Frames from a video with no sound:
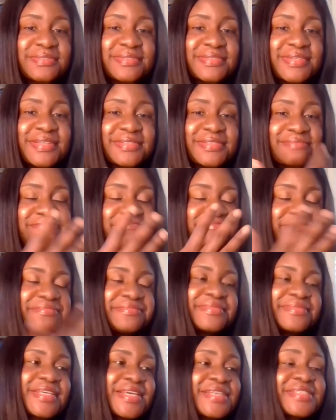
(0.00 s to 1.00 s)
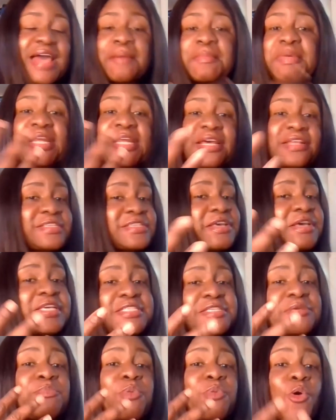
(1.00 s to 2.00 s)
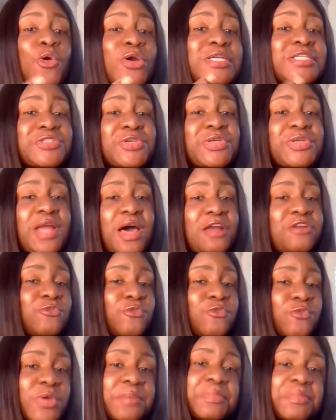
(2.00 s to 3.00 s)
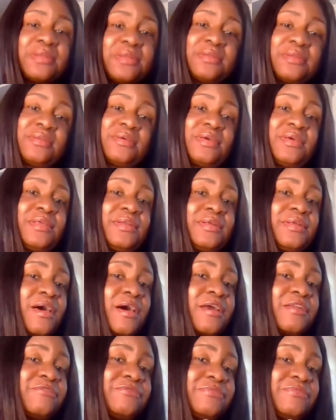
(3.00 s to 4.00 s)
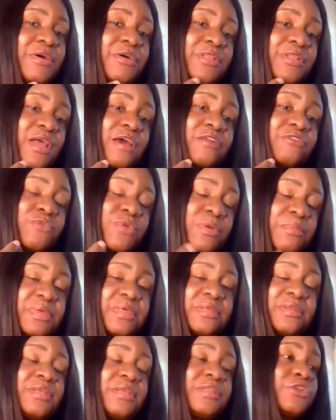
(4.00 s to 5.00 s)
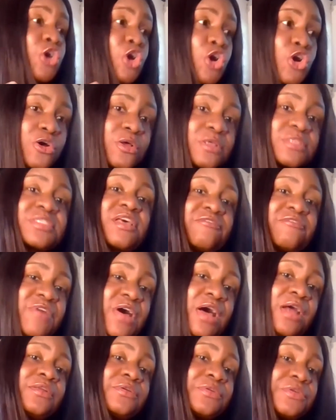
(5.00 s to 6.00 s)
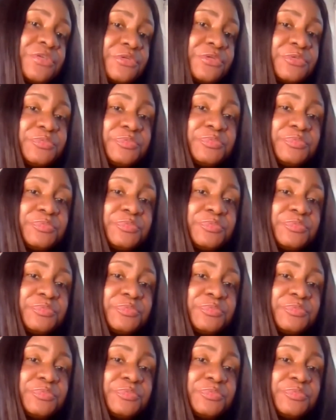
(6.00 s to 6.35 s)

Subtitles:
Because I mean, it's important to a lot of women, and a lot of women and girls that follow you.